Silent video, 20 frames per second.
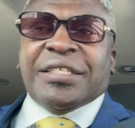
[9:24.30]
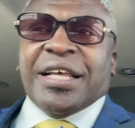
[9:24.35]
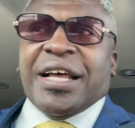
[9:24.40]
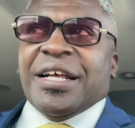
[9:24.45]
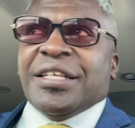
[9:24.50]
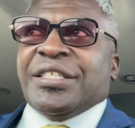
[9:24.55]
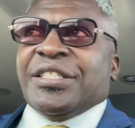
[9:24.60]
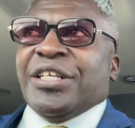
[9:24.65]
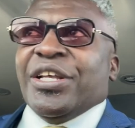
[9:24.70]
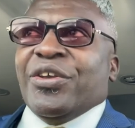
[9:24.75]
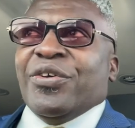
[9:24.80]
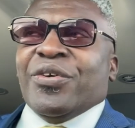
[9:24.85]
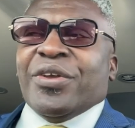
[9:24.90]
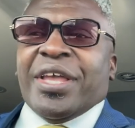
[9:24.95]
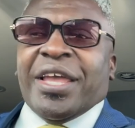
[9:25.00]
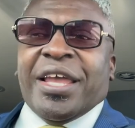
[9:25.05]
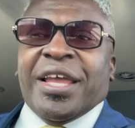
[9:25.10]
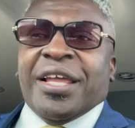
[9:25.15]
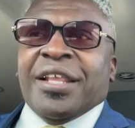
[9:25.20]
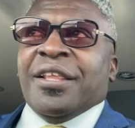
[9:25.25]
I'll see you
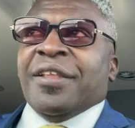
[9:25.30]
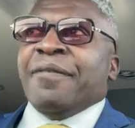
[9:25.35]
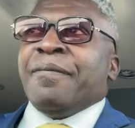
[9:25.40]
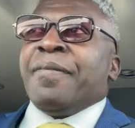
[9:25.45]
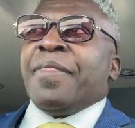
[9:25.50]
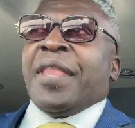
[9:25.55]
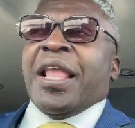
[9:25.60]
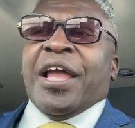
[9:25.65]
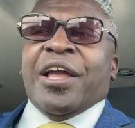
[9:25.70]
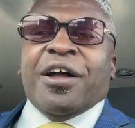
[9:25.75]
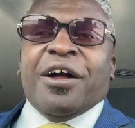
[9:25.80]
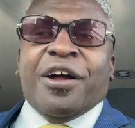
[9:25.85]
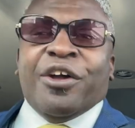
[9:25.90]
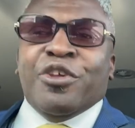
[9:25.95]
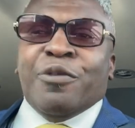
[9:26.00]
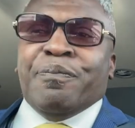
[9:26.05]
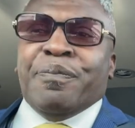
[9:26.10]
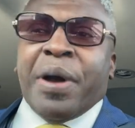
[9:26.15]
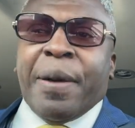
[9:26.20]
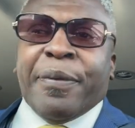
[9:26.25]
again. And all
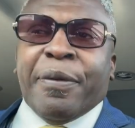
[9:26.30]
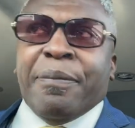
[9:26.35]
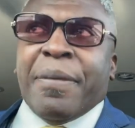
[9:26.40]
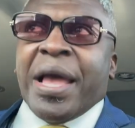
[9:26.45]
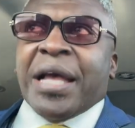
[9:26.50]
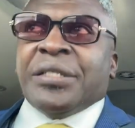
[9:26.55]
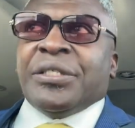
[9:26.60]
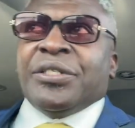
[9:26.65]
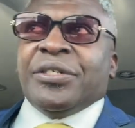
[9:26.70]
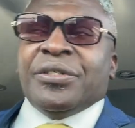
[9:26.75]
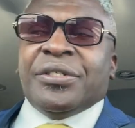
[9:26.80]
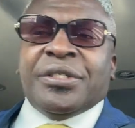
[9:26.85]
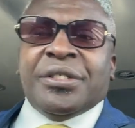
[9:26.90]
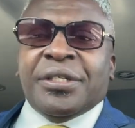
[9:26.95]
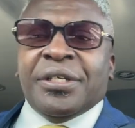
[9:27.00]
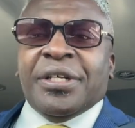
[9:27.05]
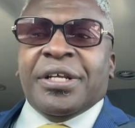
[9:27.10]
you puppet masters,